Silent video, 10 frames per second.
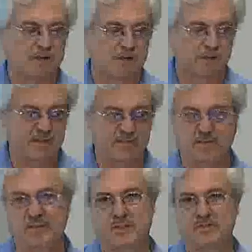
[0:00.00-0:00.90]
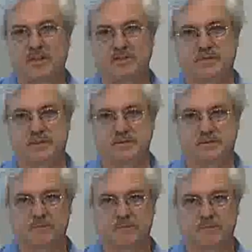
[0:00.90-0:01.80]
No, these are only 35 foot.
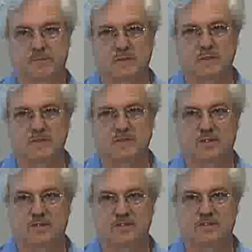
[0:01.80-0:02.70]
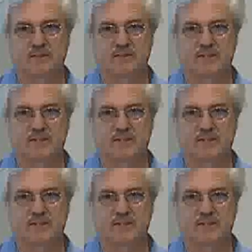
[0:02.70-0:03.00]
So there's